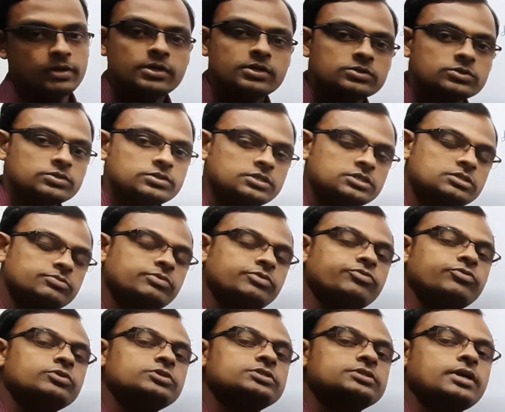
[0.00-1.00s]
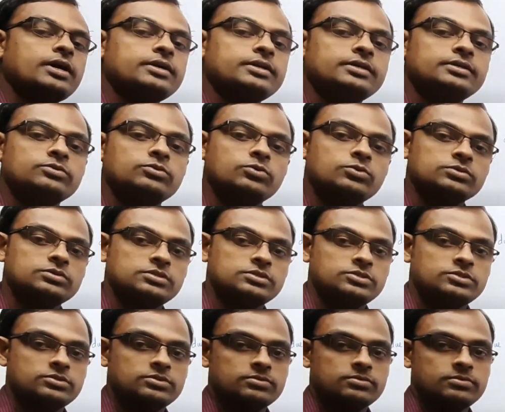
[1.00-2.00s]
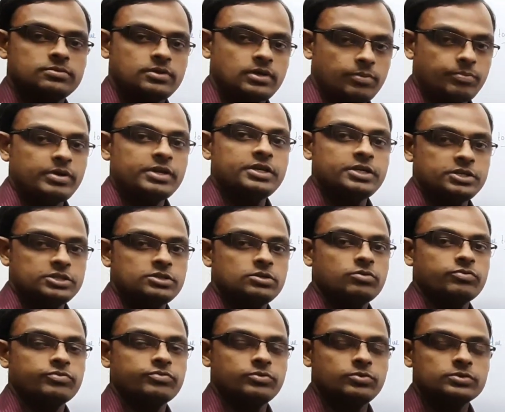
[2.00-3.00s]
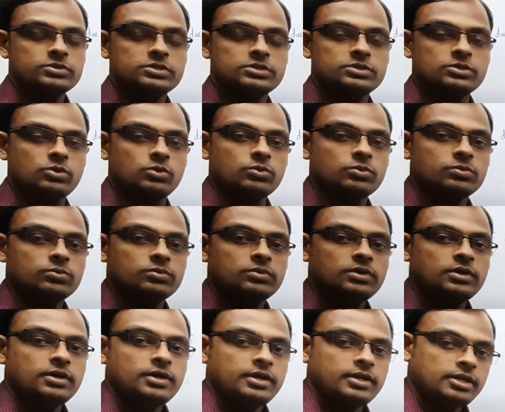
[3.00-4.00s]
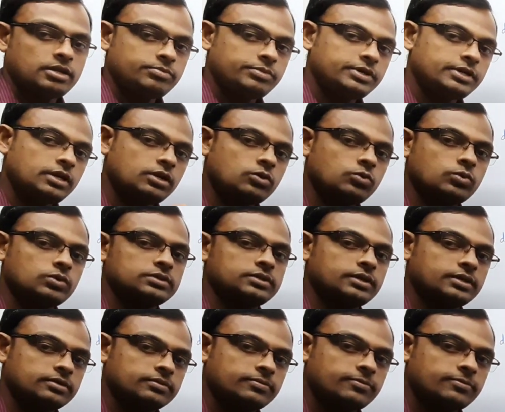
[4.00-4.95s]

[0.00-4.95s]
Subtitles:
So just before starting Gauss's application of Gauss's law, let me tell you one thing.